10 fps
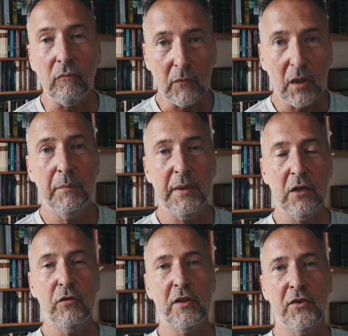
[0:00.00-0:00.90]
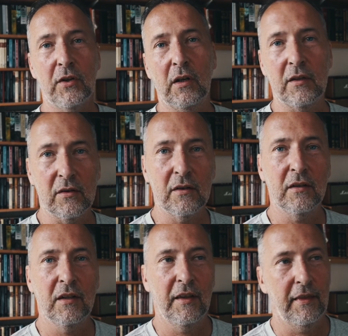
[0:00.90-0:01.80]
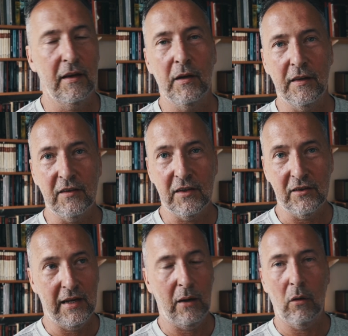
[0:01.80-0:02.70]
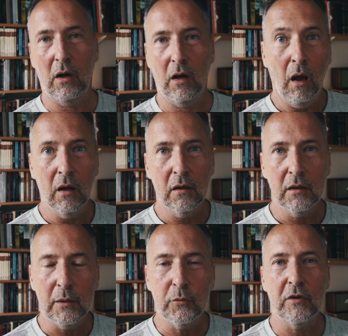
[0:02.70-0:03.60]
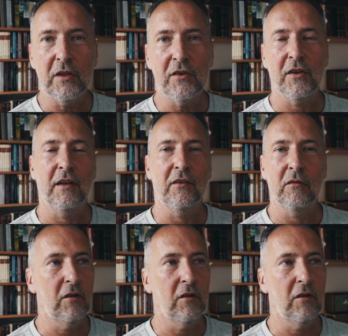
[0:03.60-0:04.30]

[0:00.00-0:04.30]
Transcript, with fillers: being criticised. You know, this is now, he was criticised.